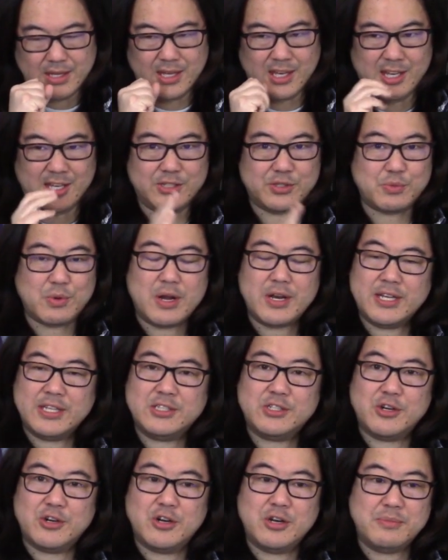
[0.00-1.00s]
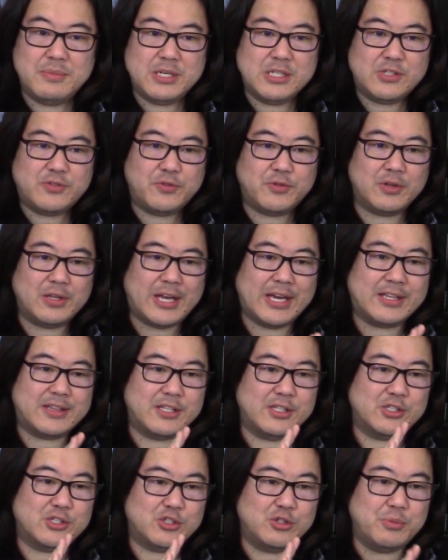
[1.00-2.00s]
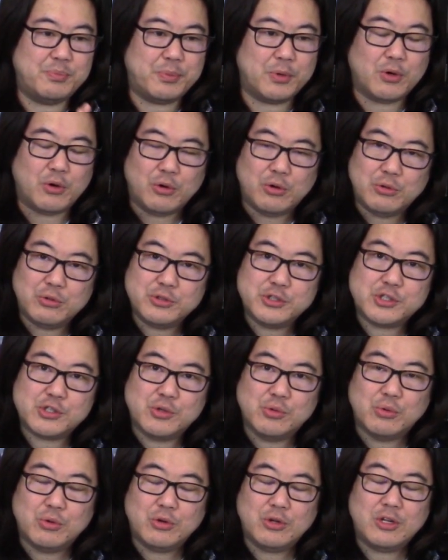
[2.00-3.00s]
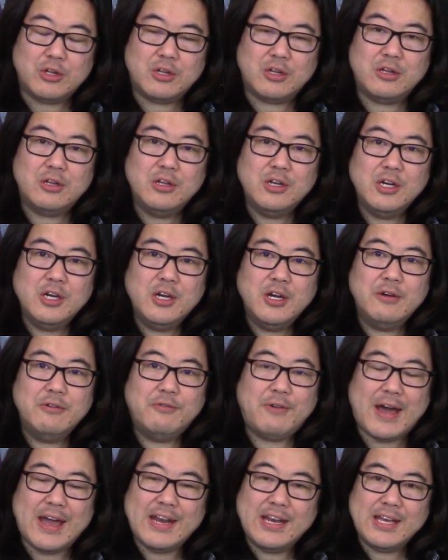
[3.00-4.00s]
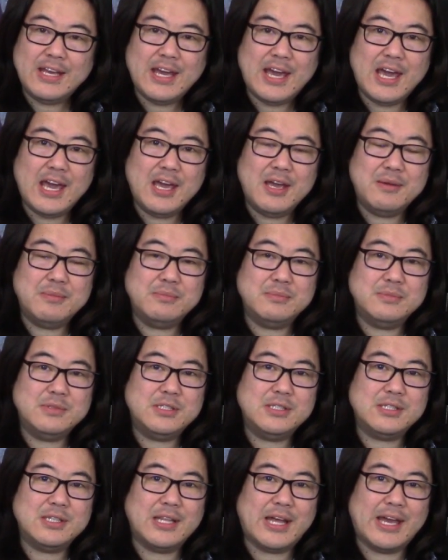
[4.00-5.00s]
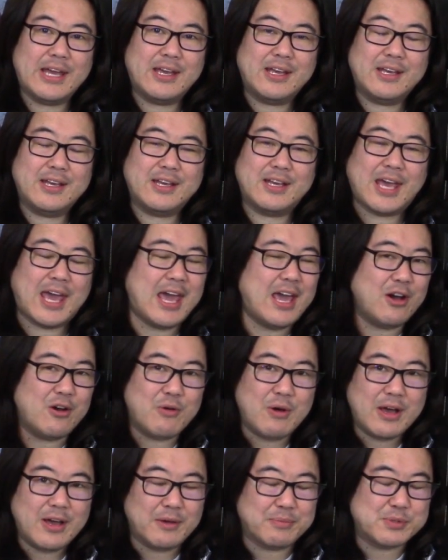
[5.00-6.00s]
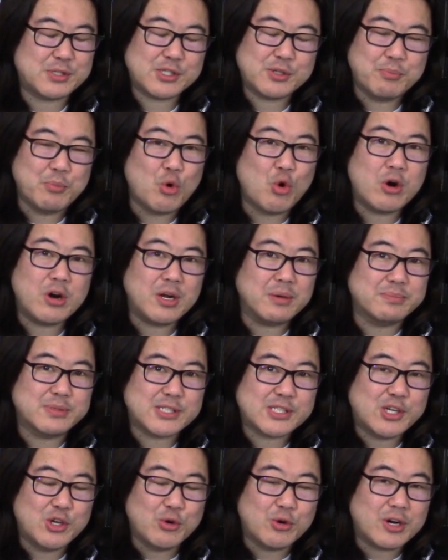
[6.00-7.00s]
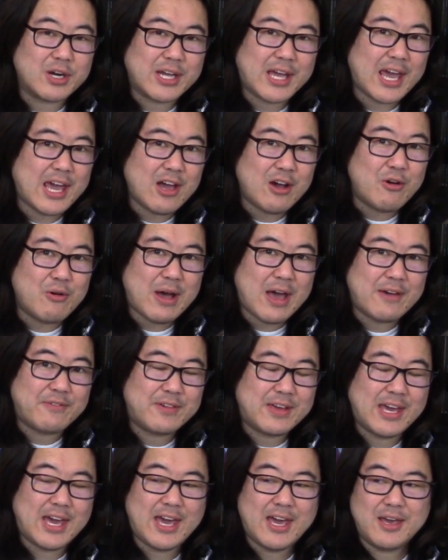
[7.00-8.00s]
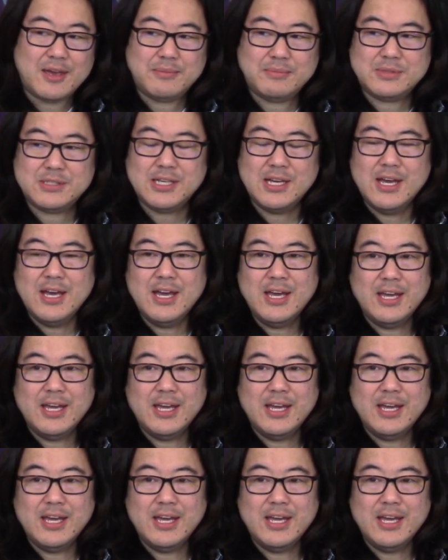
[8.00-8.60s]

he's running tournaments for like these super old school fighting games, like KO obs- more obscure KOF games.